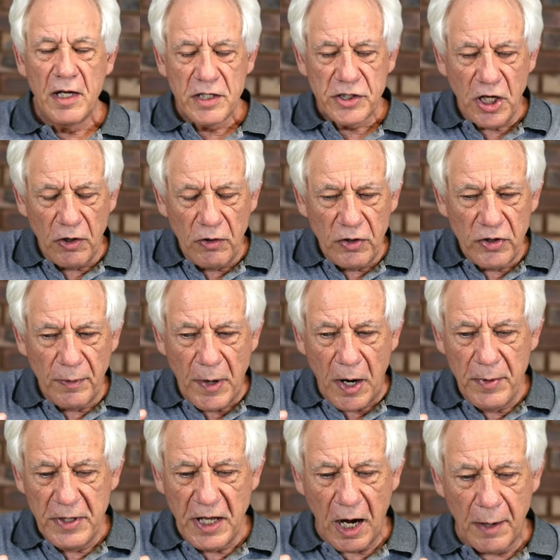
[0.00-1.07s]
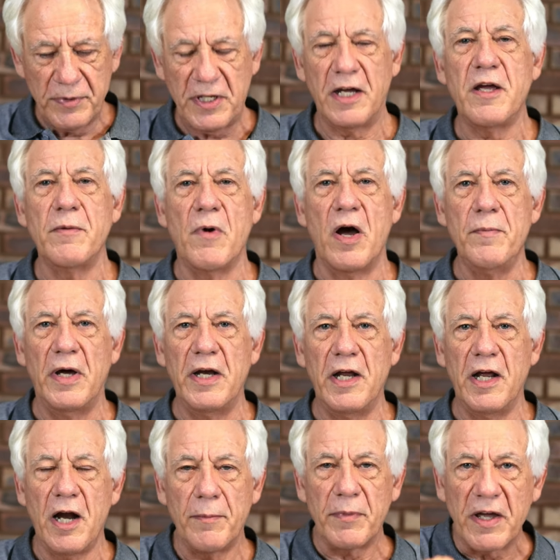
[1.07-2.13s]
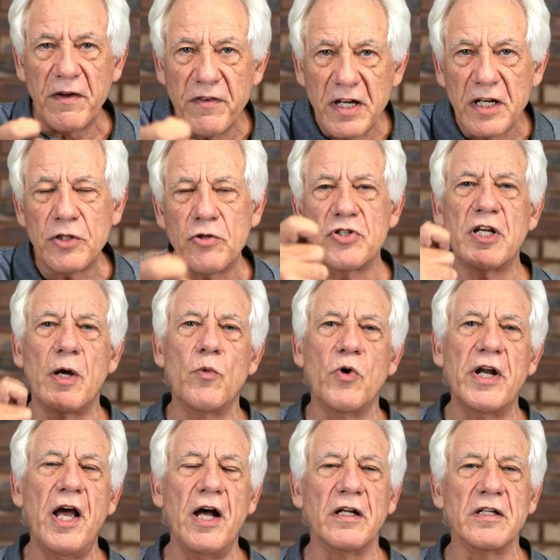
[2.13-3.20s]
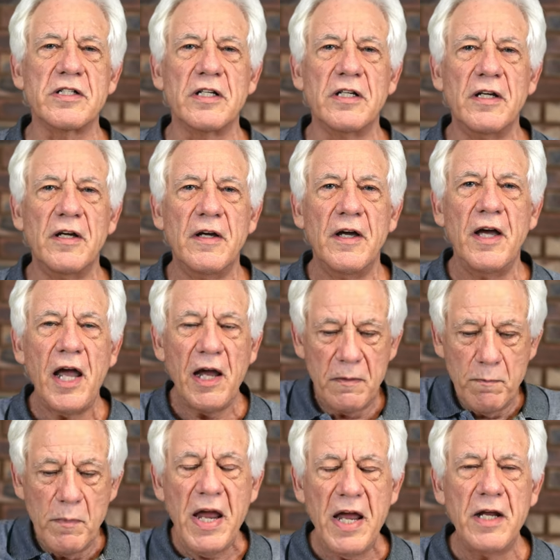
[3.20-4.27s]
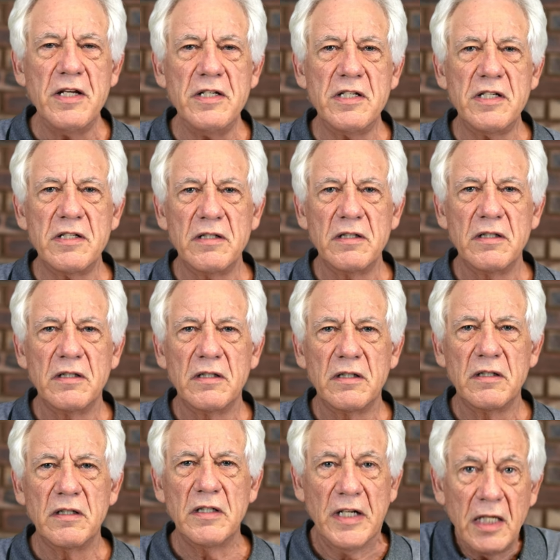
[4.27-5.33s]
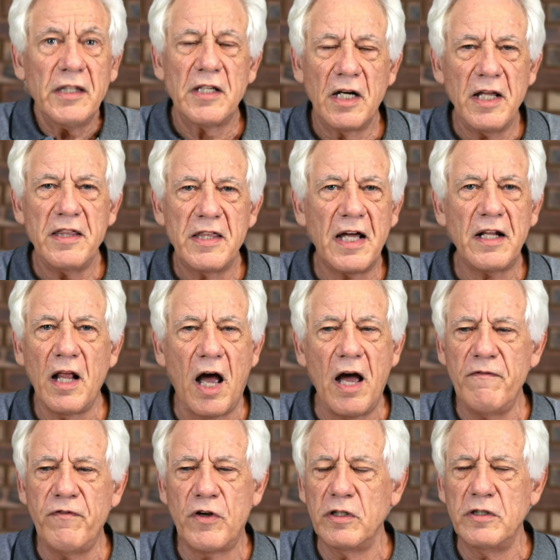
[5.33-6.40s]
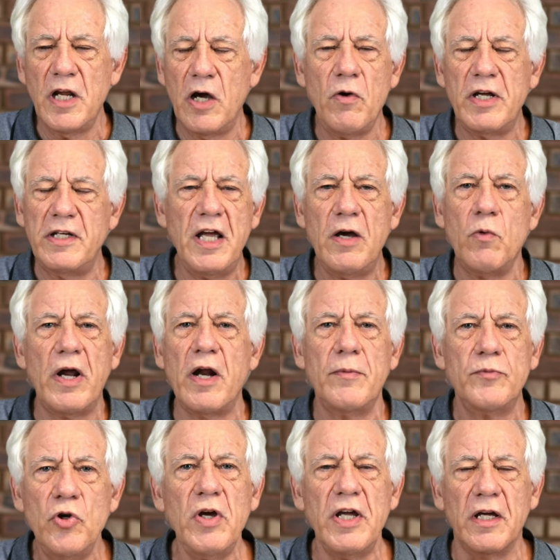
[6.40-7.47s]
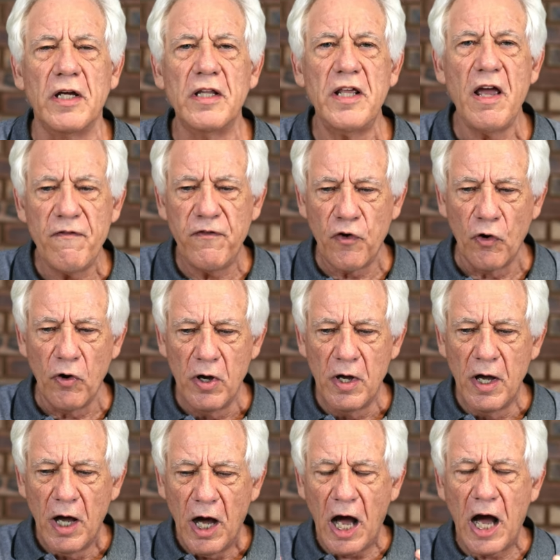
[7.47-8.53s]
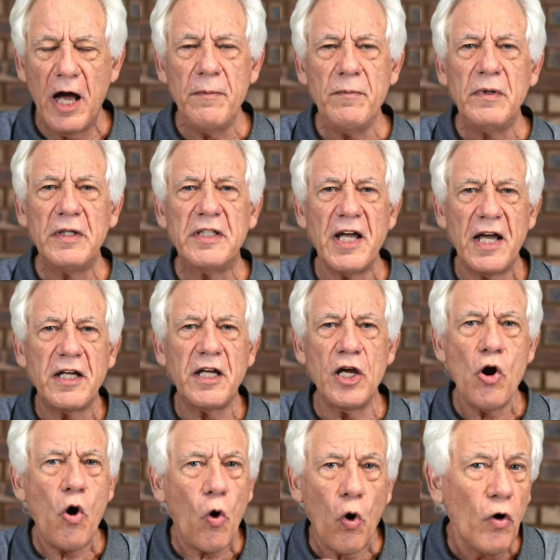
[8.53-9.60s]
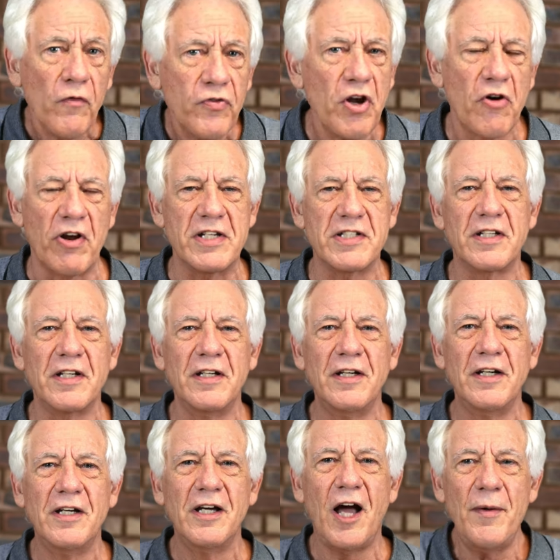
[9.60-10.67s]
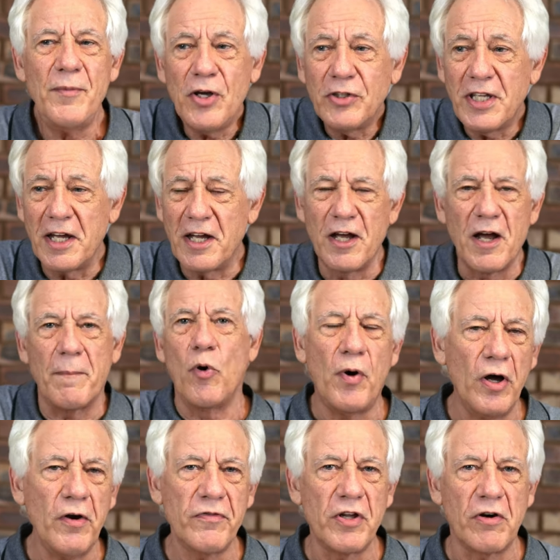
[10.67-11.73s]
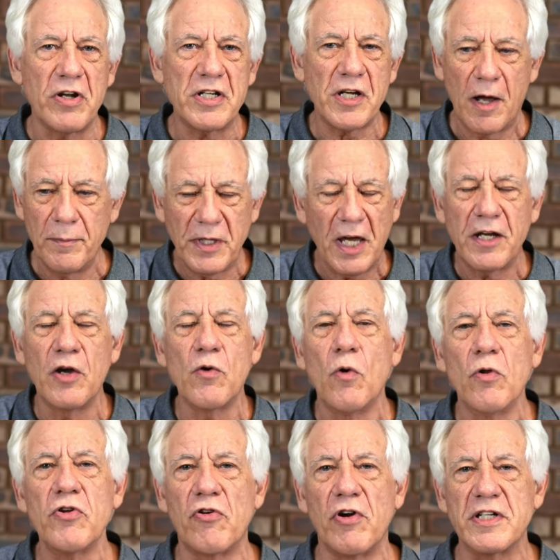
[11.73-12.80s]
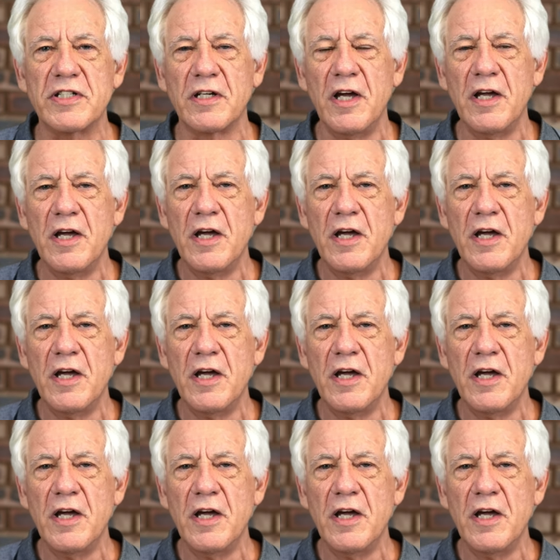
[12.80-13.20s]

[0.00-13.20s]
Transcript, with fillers: So the moment that I'm taking my money and I'm giving it to someone else, it means literally that I've got no idea what I'm doing. Therefore, I'm taking all of the risk. I'm not taking a part of the risk, I'm taking all the risk.